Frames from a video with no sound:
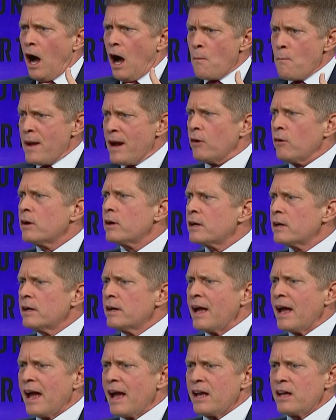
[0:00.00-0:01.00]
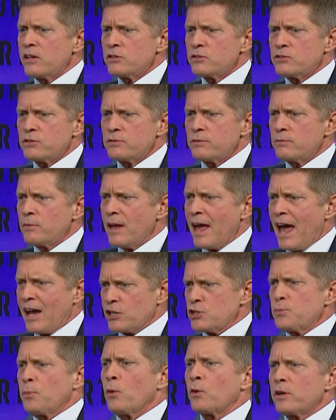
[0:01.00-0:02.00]
America has
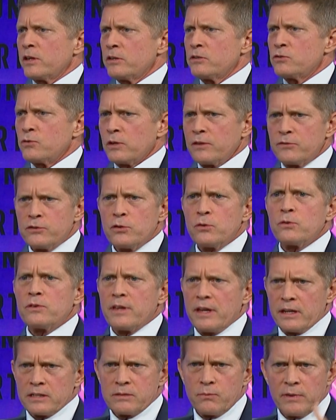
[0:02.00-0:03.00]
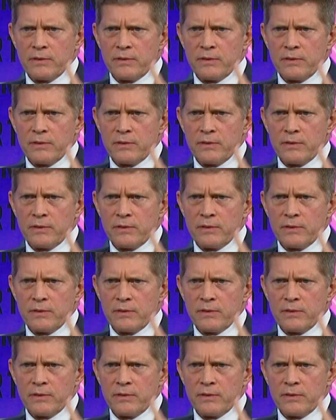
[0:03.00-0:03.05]
exported sort of two things.